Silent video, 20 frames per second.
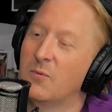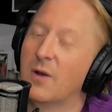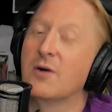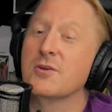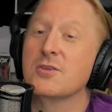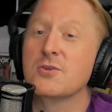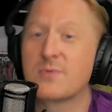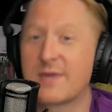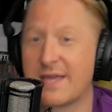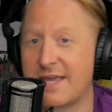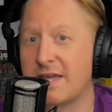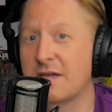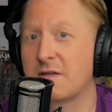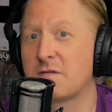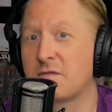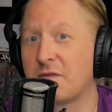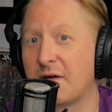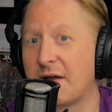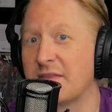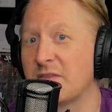Well, you
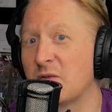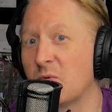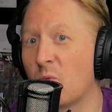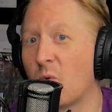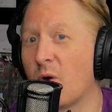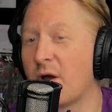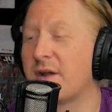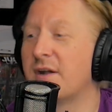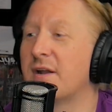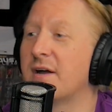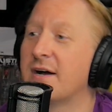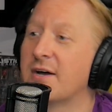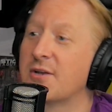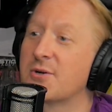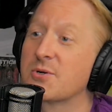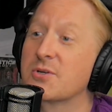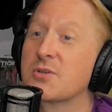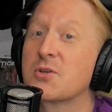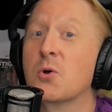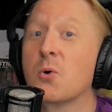can find the one and a
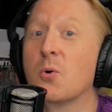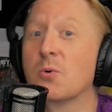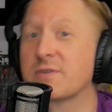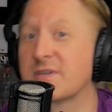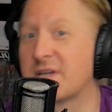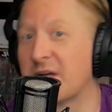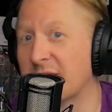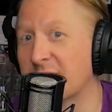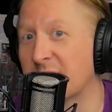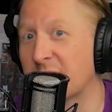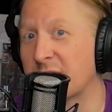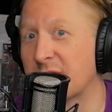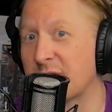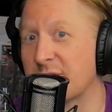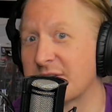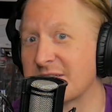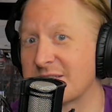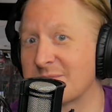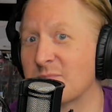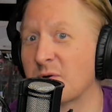100 gold cover
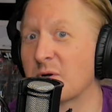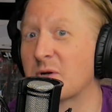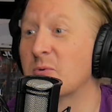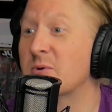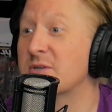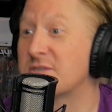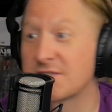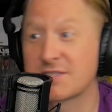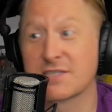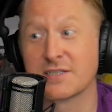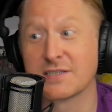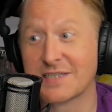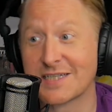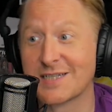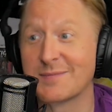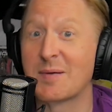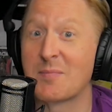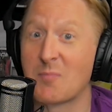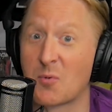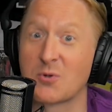for this book, which is a
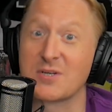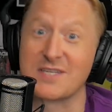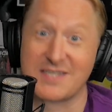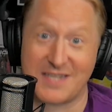little bit more